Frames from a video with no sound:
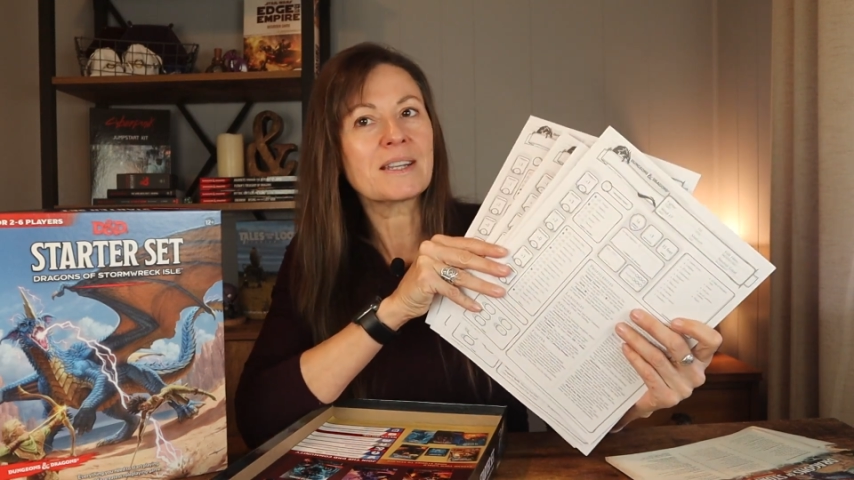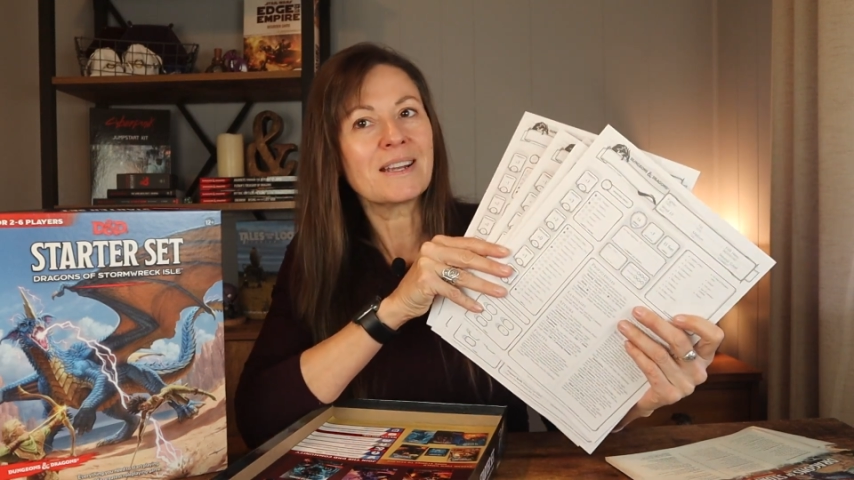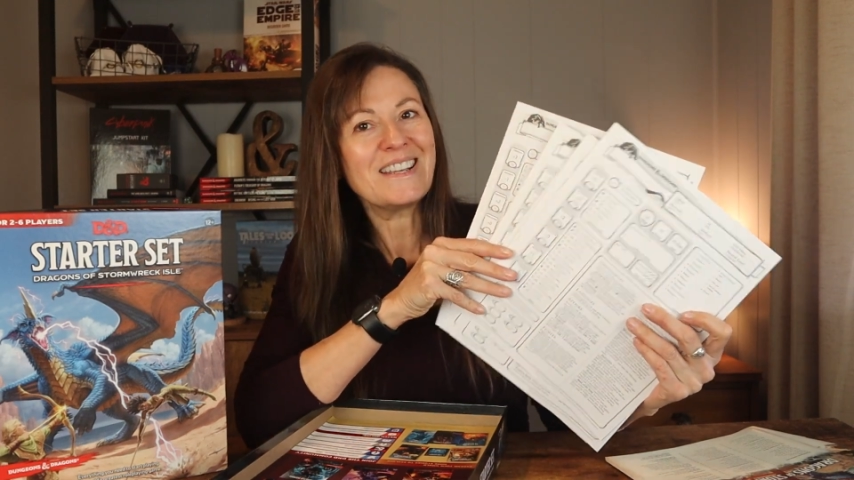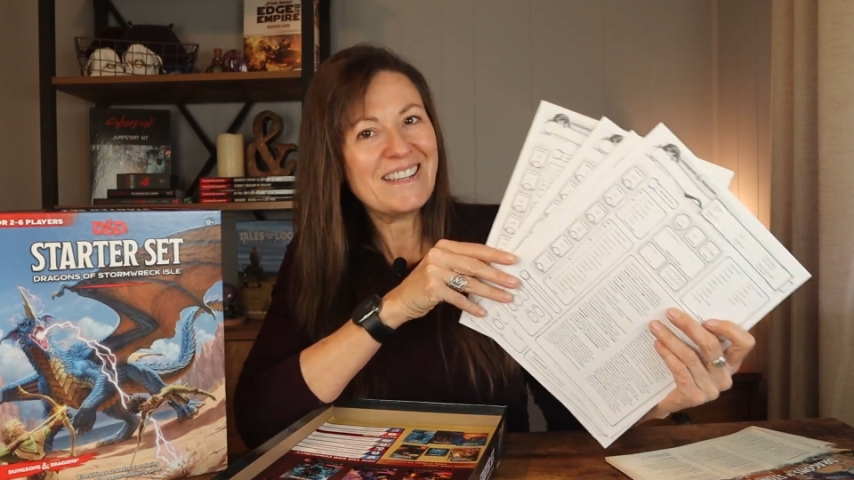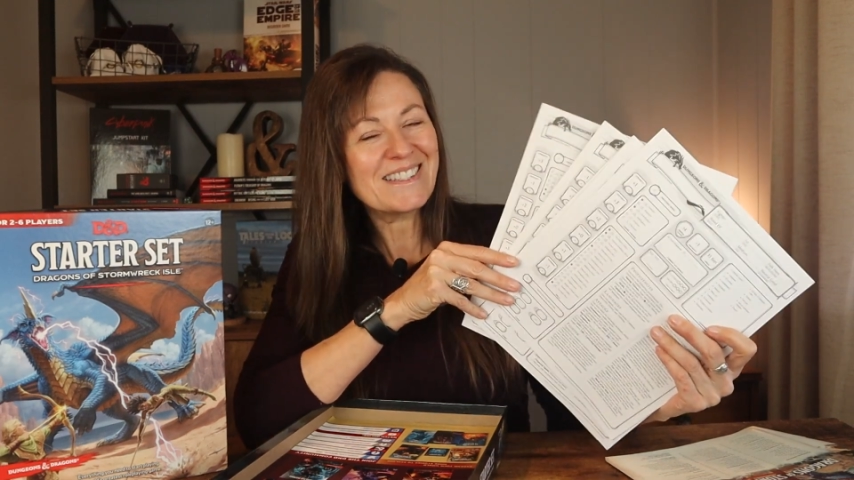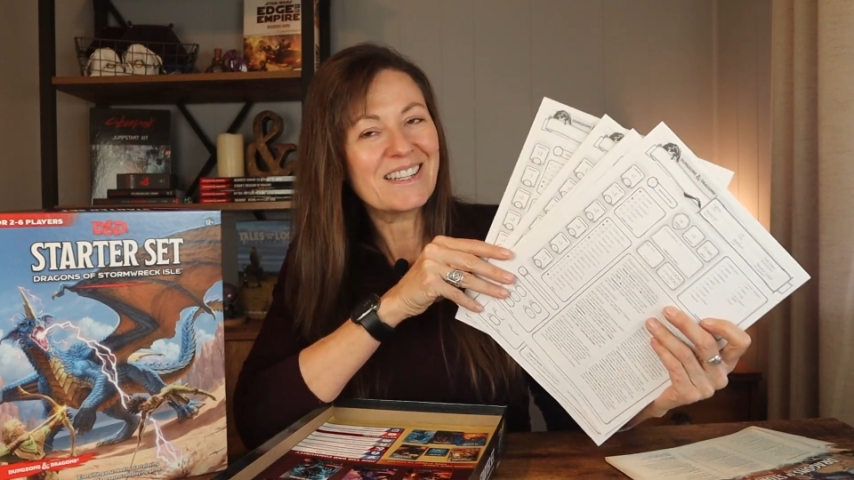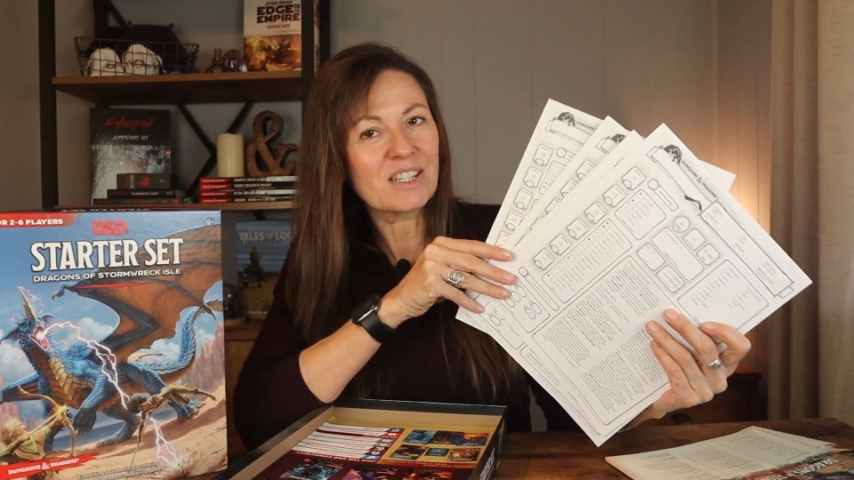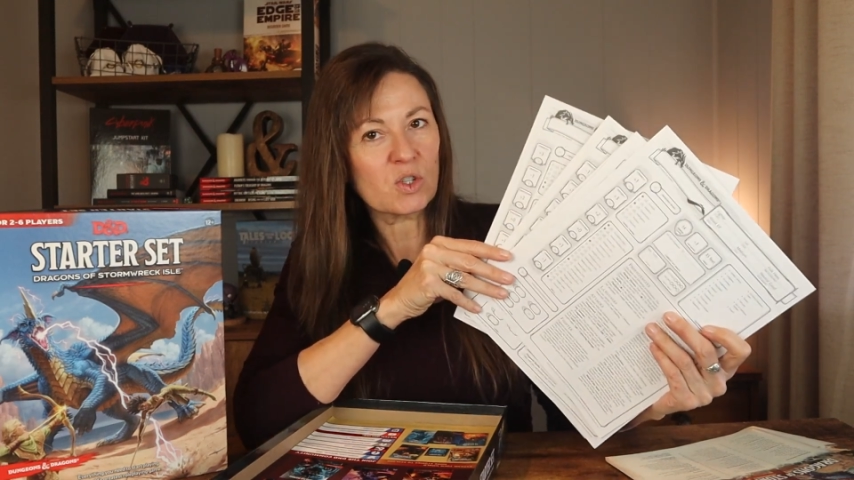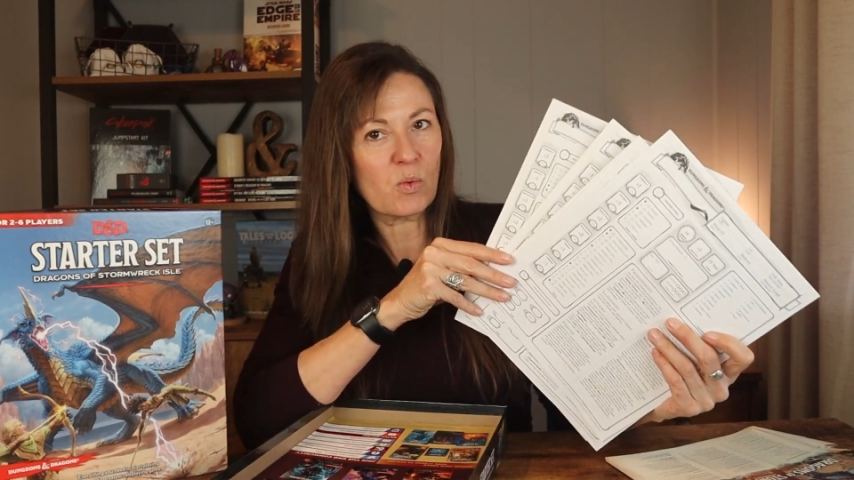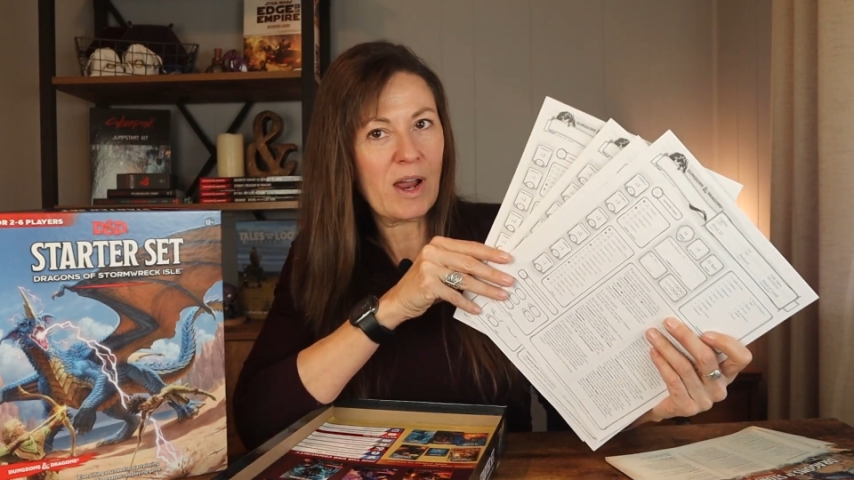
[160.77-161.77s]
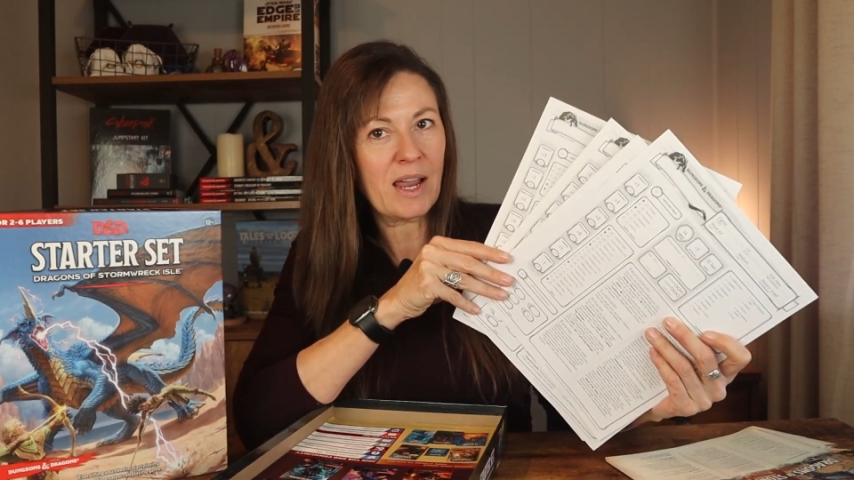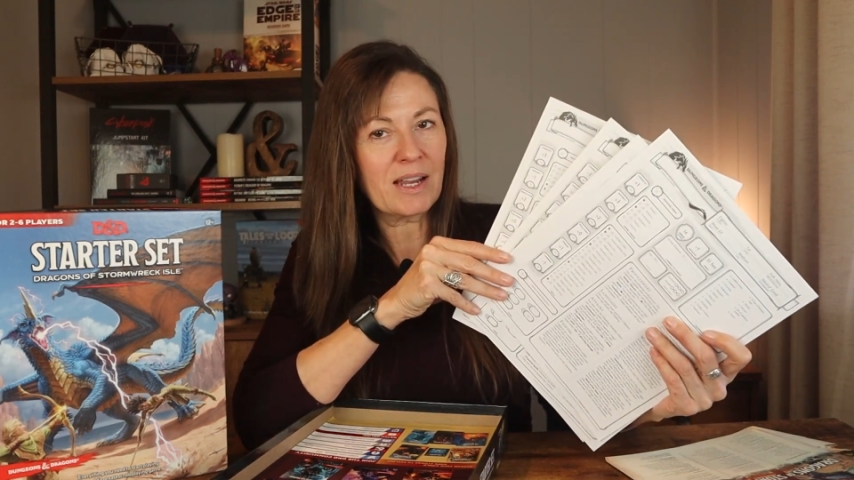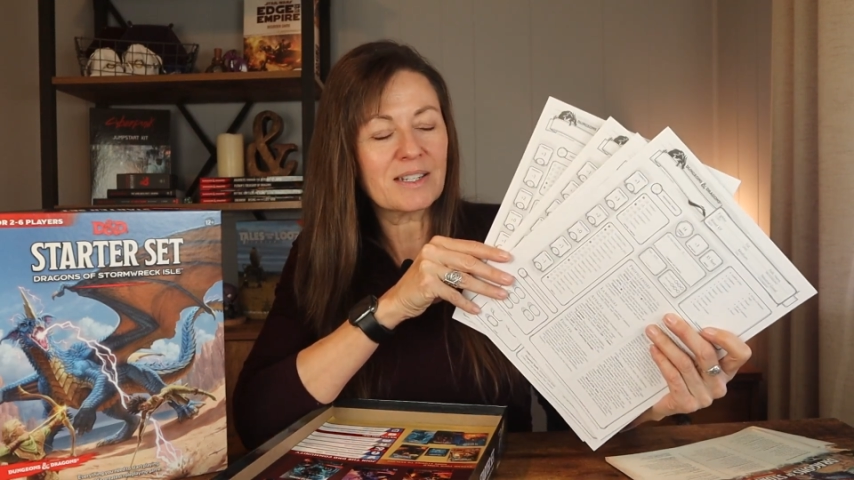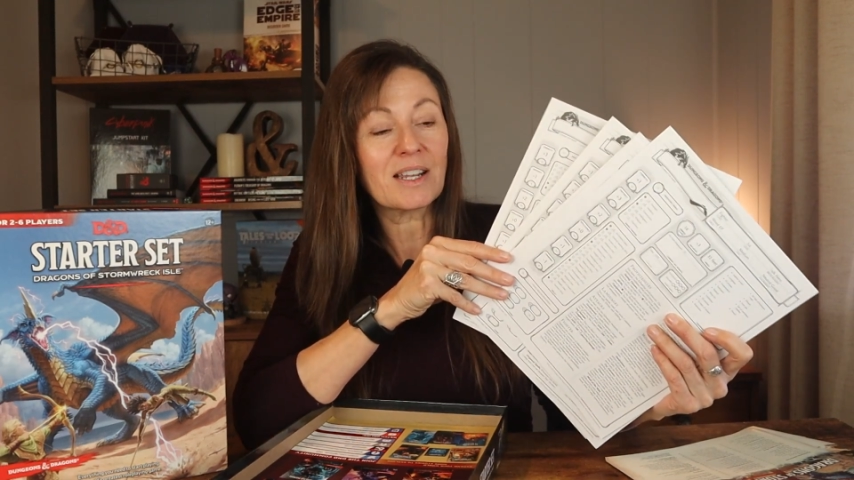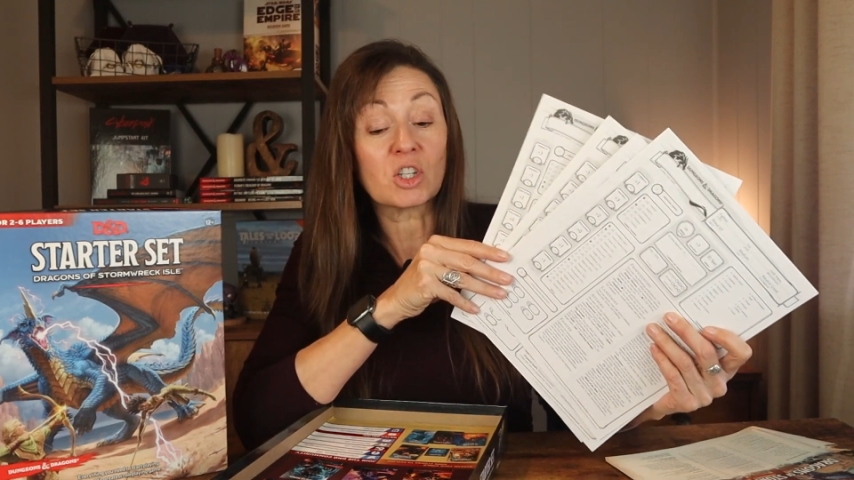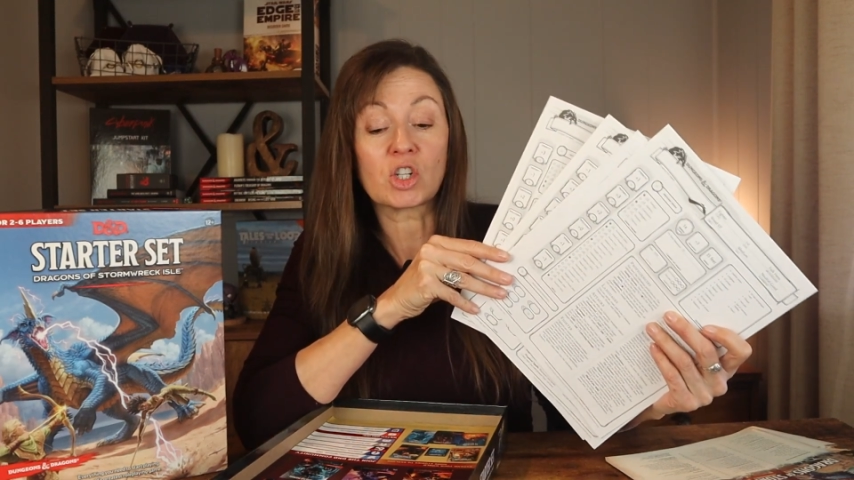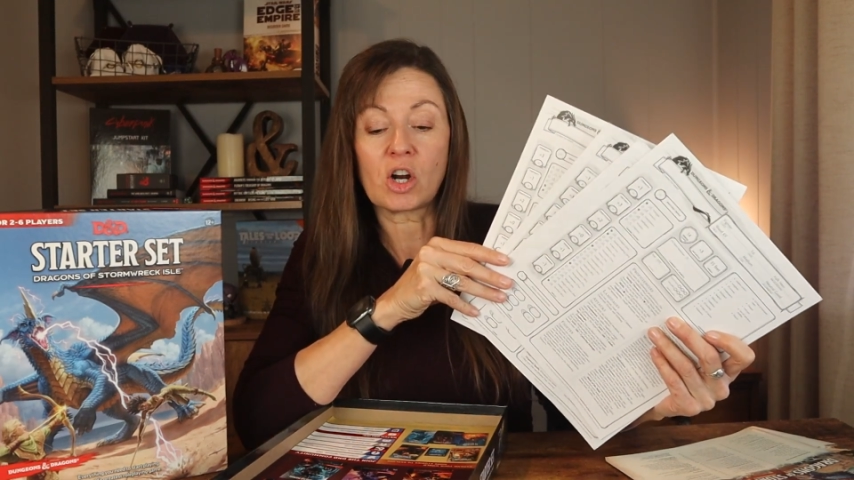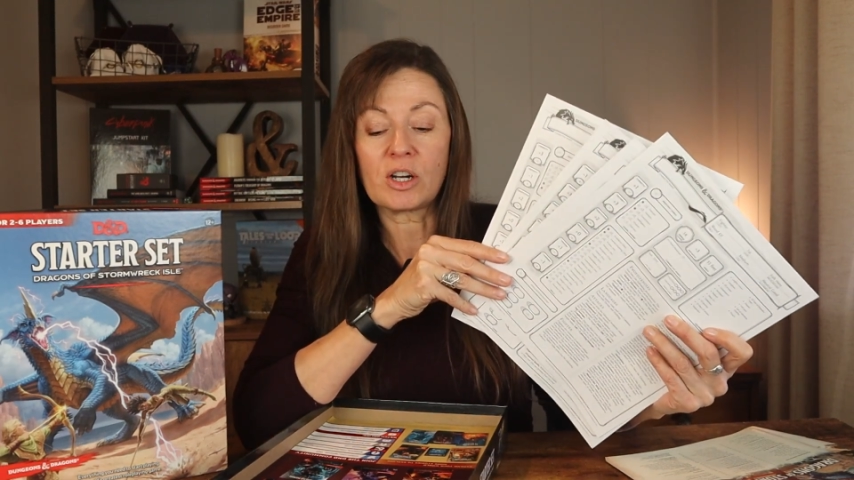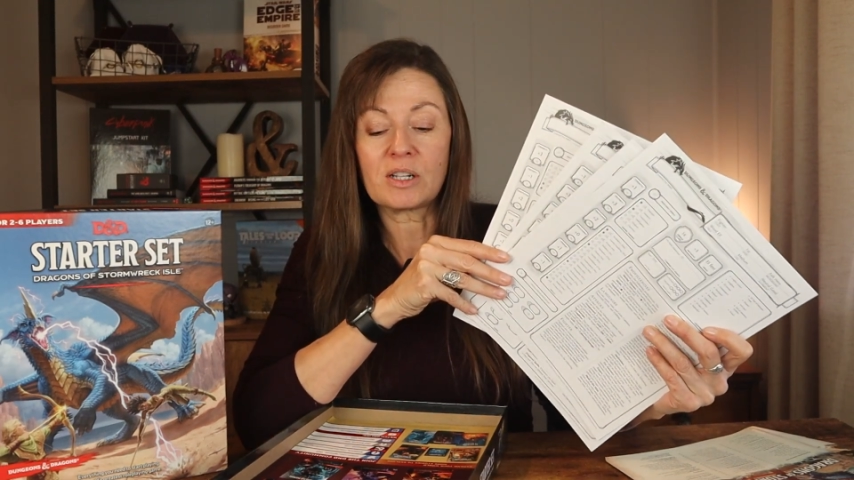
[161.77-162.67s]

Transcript: and easiest way to get started.